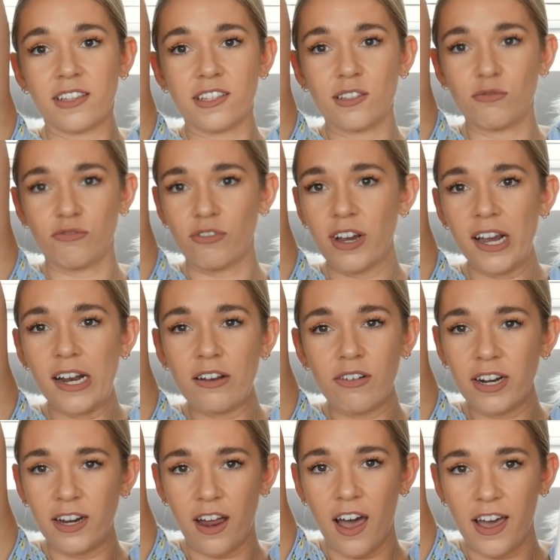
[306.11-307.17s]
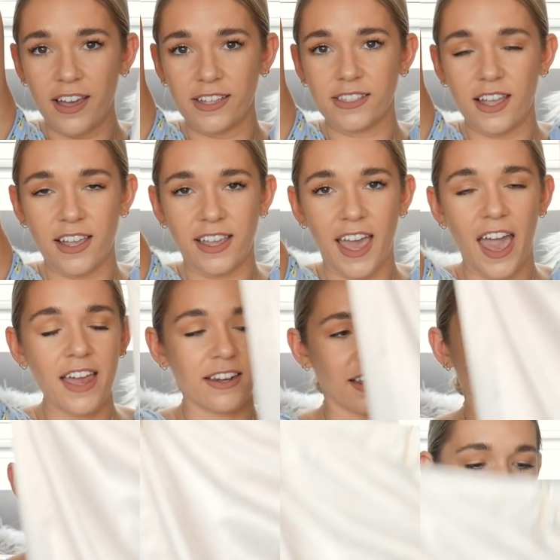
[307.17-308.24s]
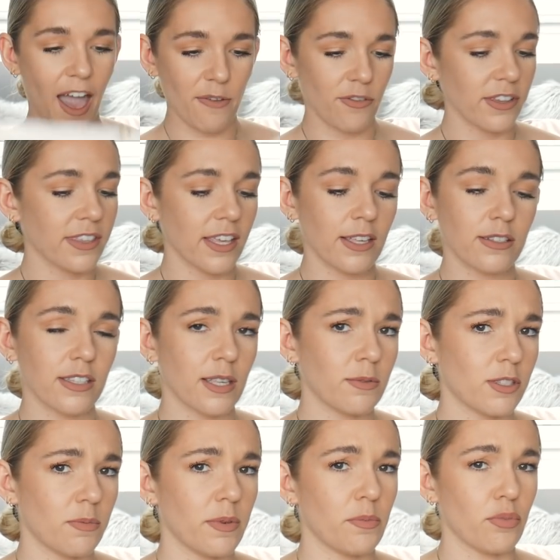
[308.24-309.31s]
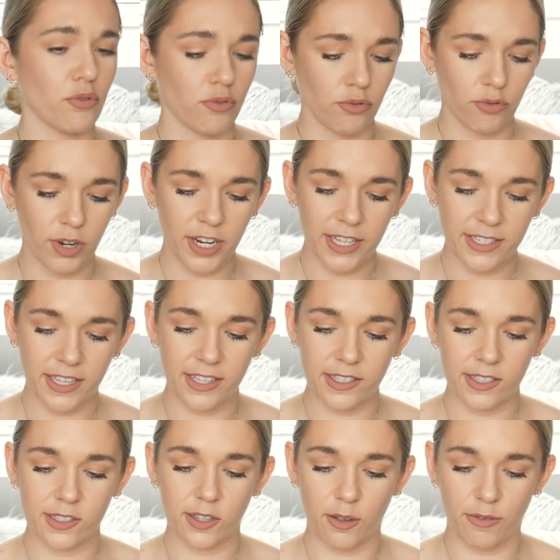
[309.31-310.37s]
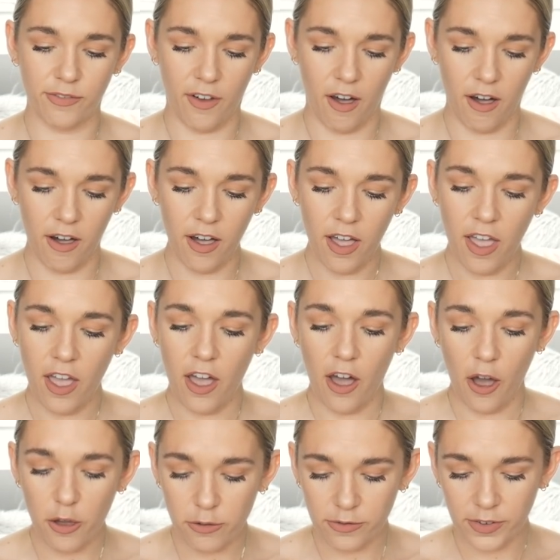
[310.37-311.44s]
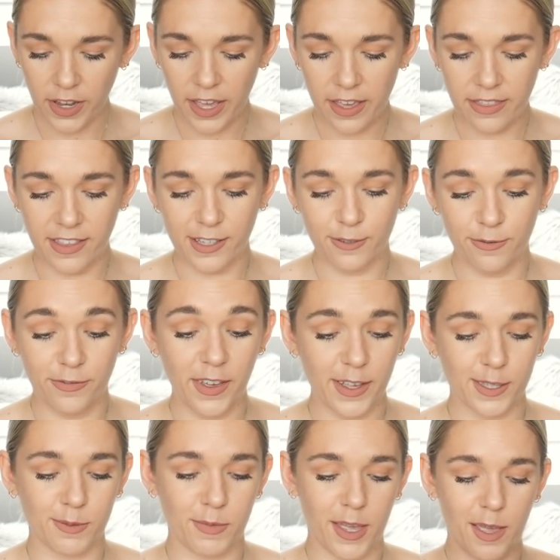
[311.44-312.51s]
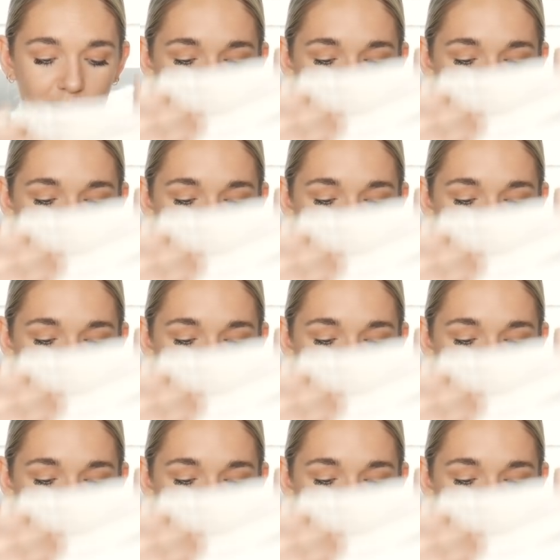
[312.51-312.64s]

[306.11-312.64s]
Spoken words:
this is really, really nice. Again, like, everything seems to be pretty decent so far. Hopefully this fits me,